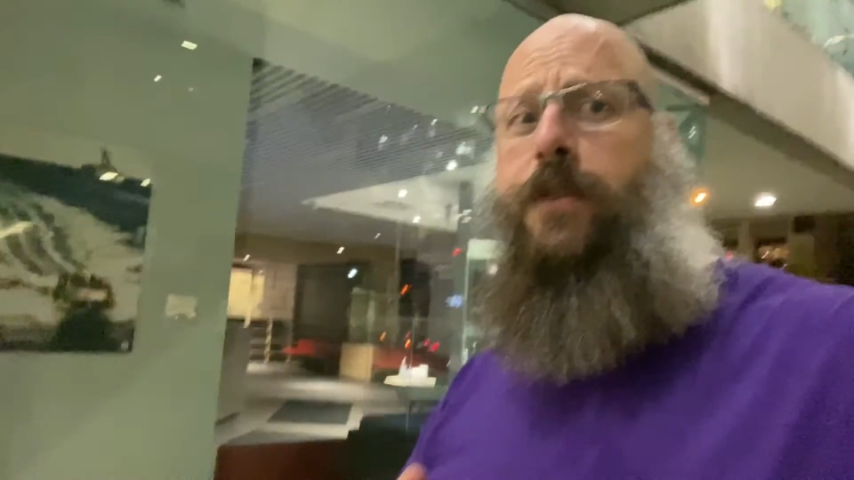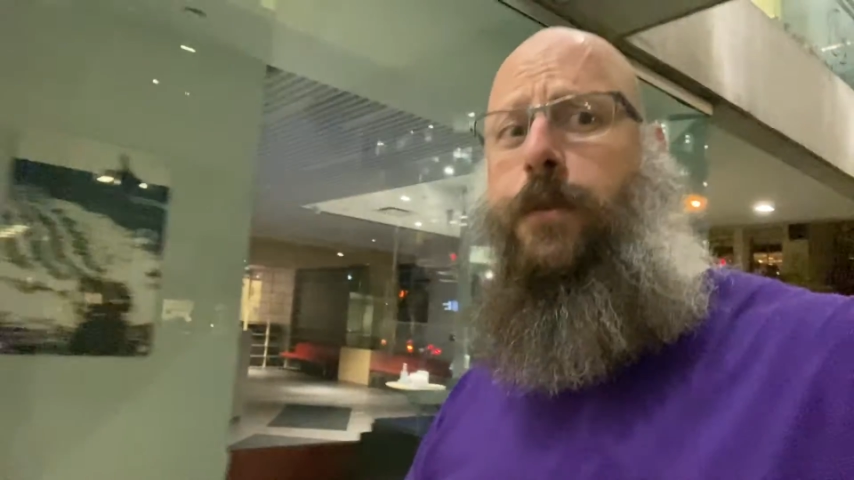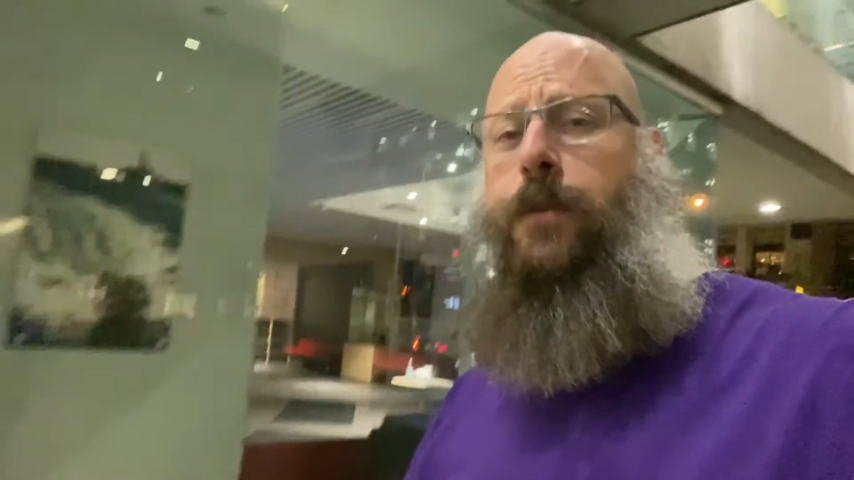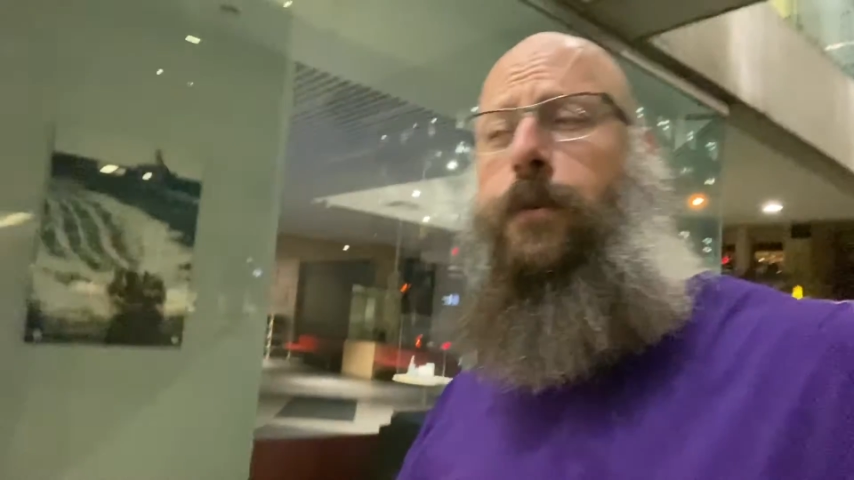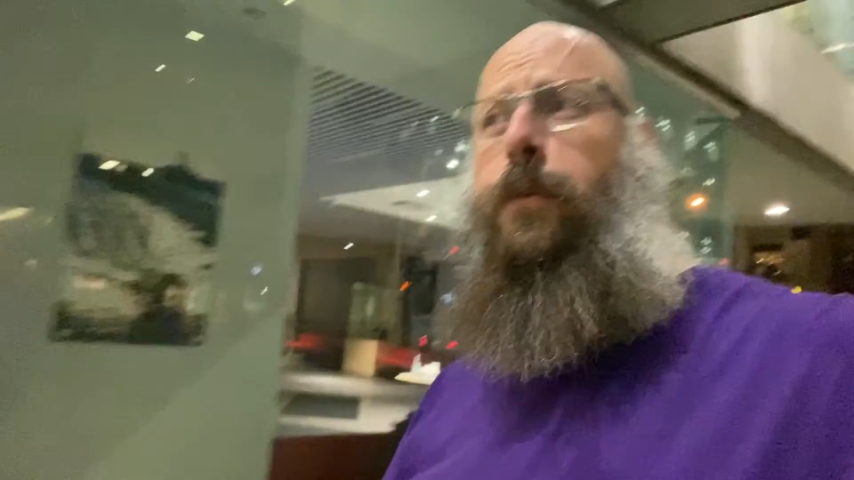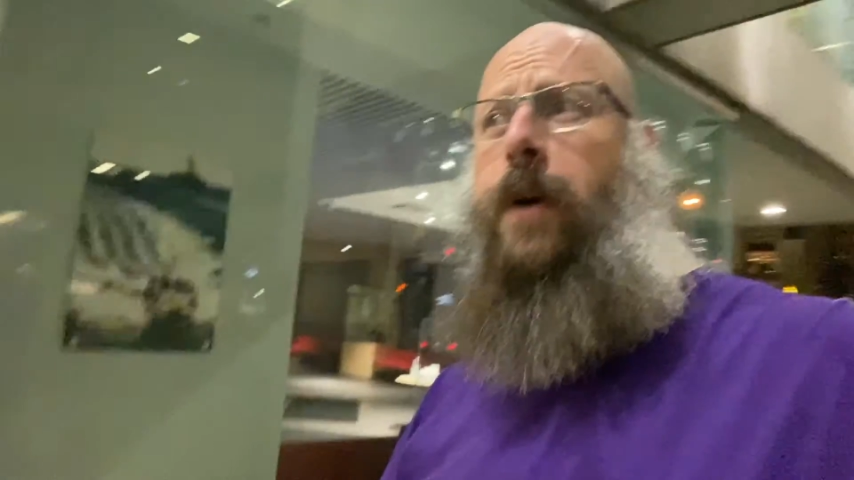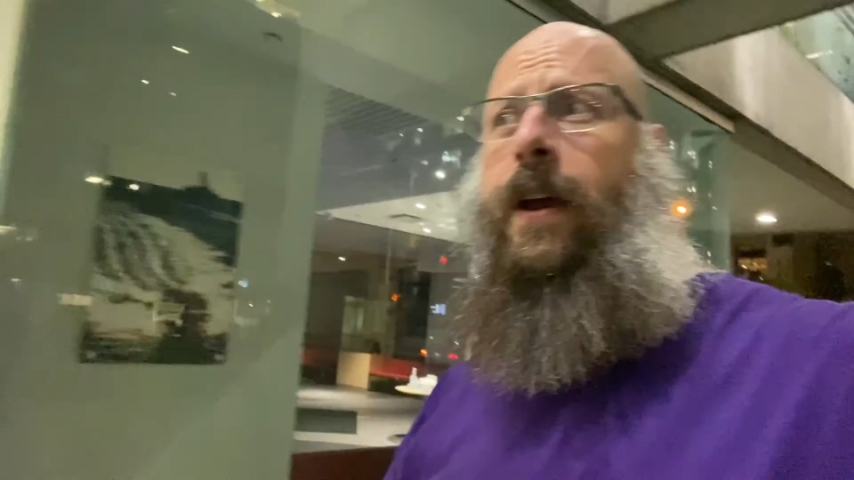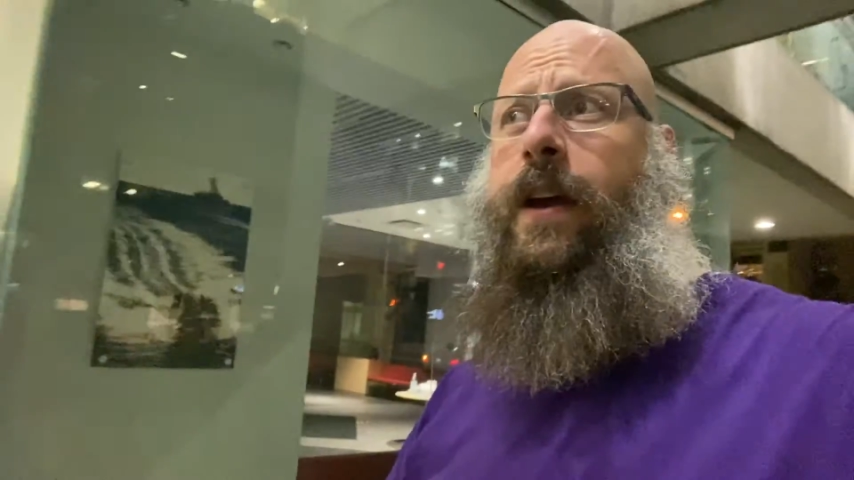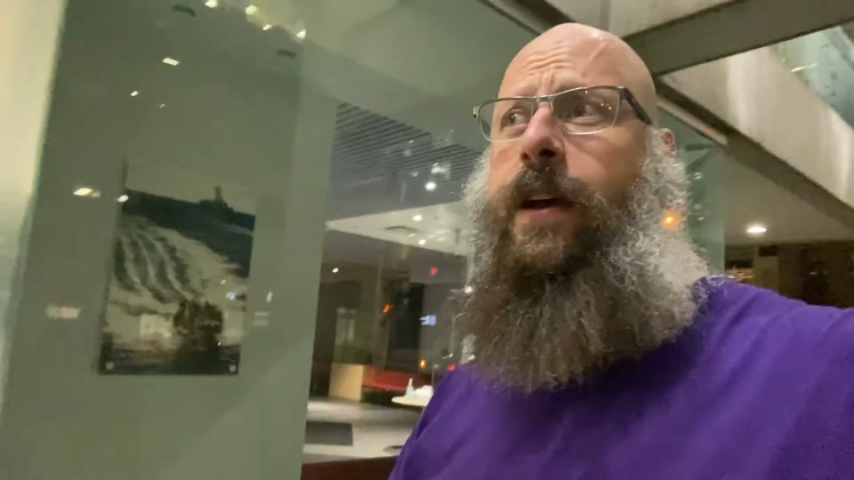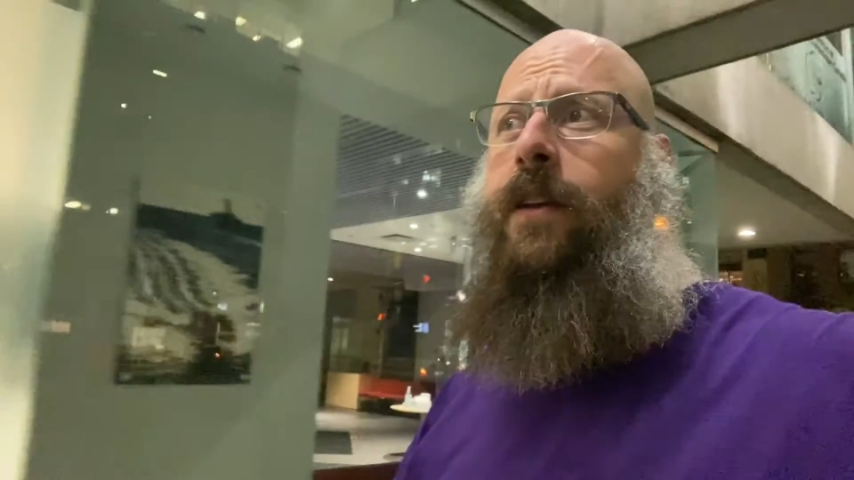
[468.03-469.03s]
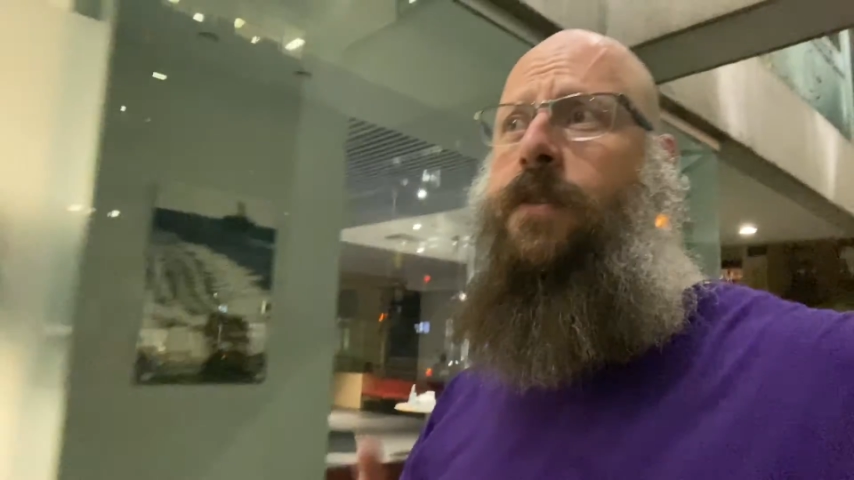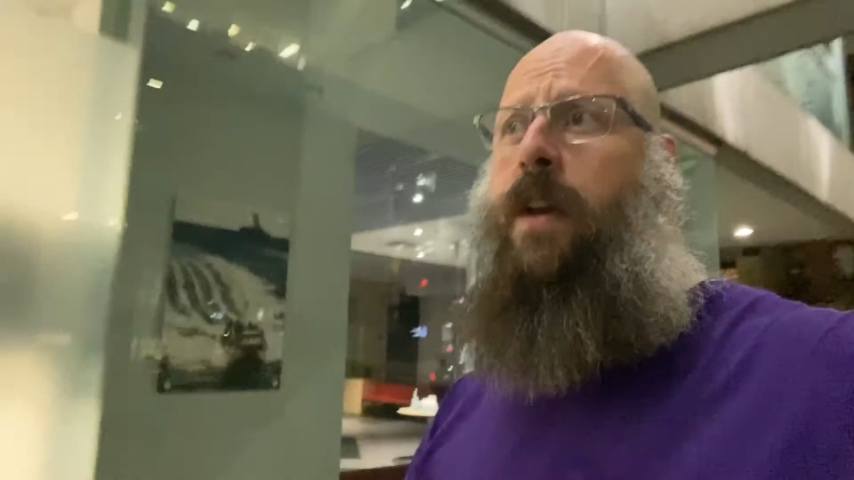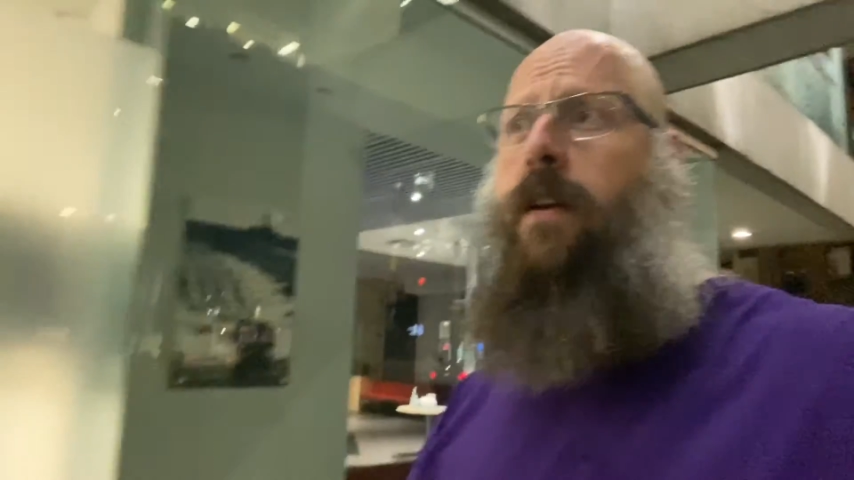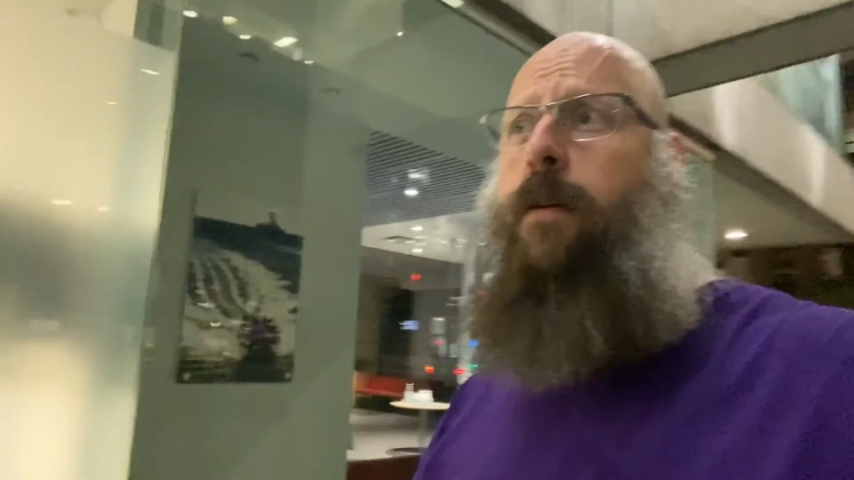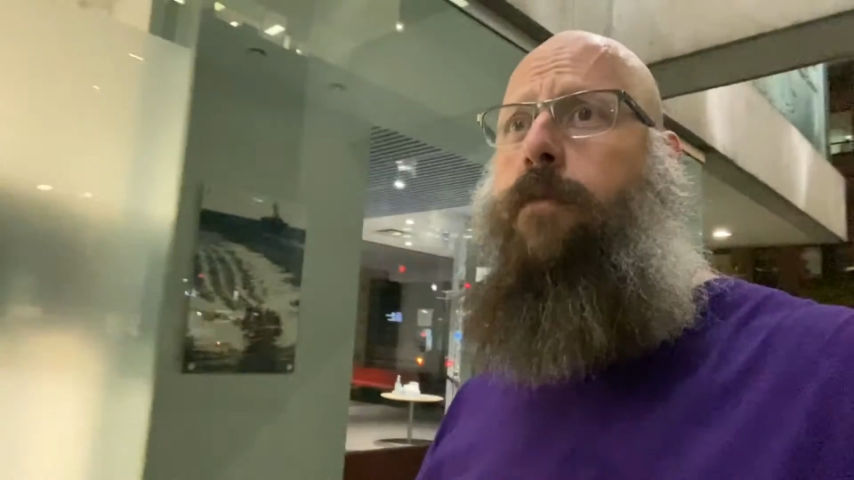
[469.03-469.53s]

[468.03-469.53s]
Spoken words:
to sign up